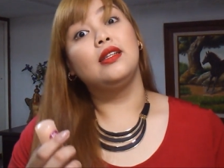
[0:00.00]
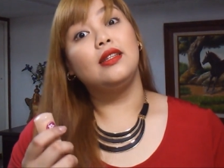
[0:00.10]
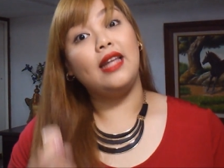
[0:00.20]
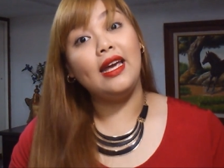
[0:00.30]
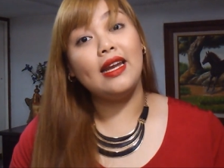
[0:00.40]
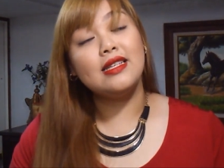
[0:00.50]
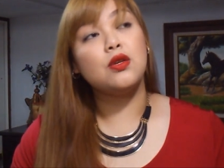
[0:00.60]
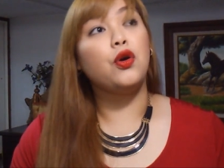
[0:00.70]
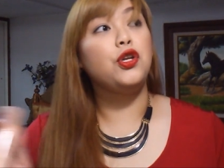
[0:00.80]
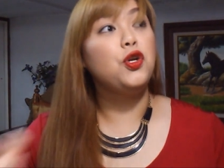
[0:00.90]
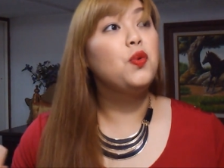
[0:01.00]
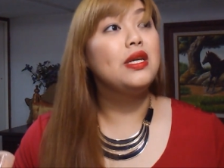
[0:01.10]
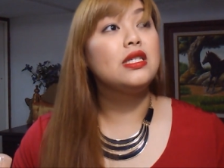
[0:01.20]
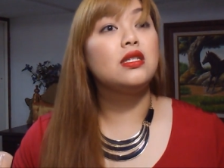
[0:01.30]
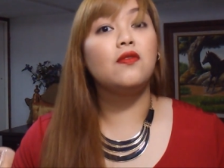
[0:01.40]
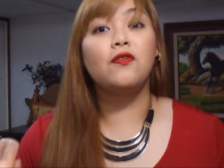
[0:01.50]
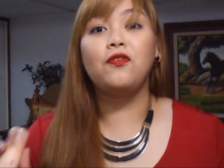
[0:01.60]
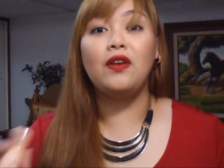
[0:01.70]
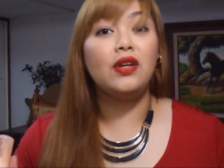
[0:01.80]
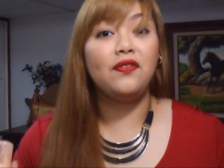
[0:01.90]
latest or newest
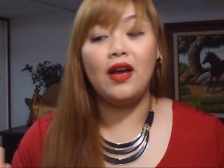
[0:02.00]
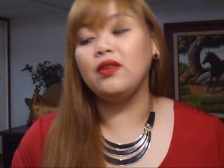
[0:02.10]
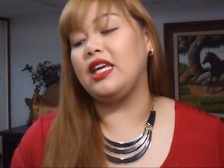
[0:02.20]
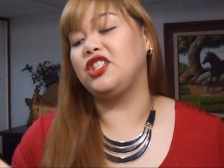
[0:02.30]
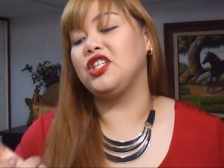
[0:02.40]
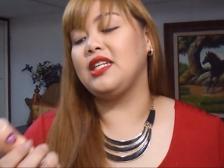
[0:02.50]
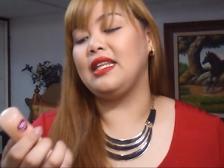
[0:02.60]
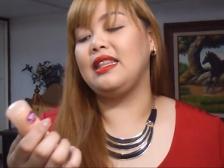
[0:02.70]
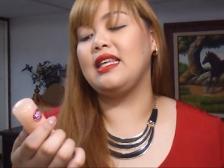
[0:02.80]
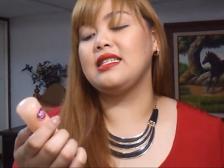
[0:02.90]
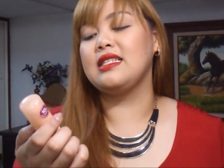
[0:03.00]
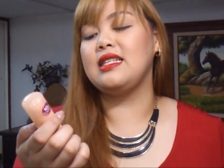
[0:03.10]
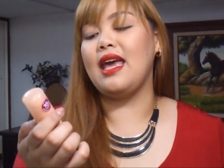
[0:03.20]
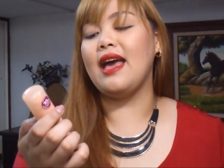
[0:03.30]
favorite foundation and this is the